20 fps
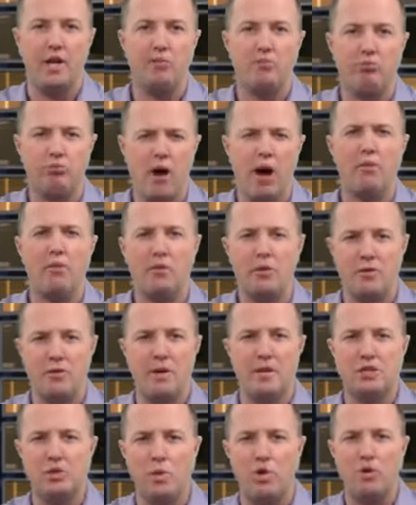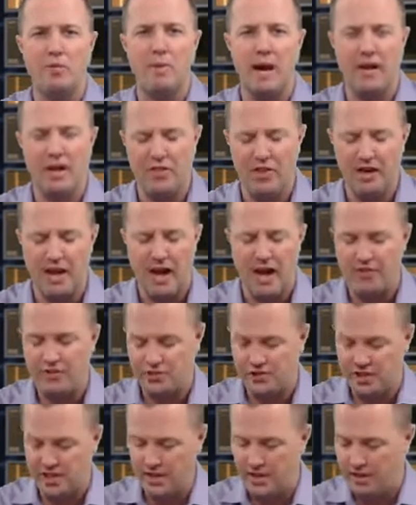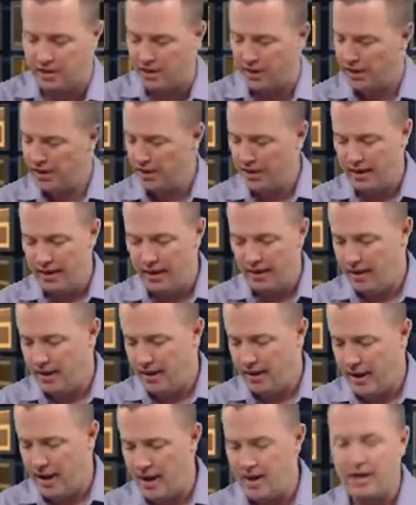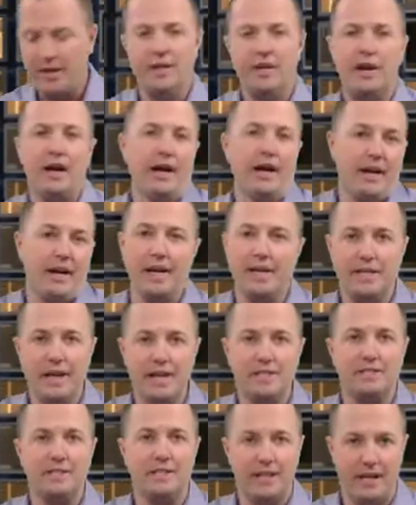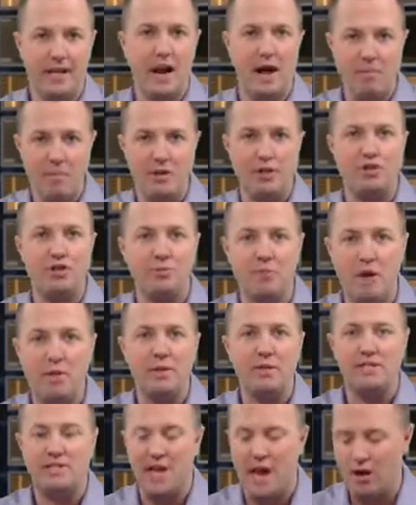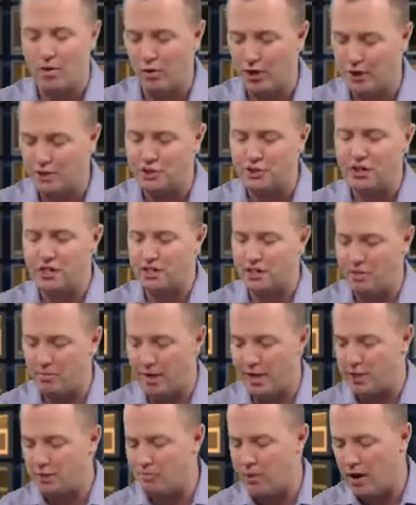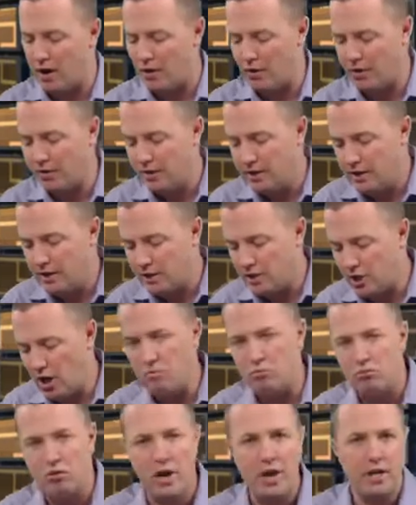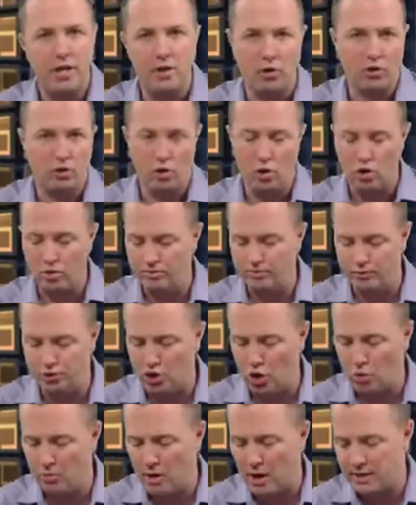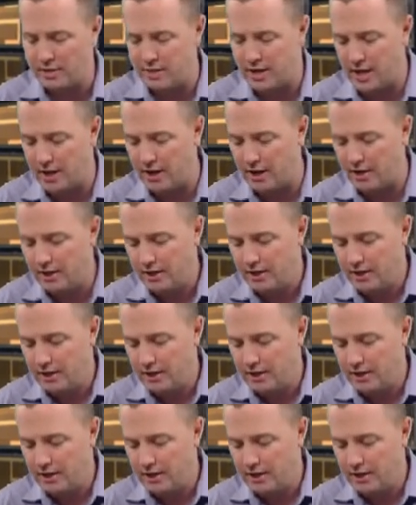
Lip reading: probably the best quarterback I think I've seen. I guess, and I mentioned maybe it's sacrilegious to say somebody's better than Tom Brady or Joe Montana.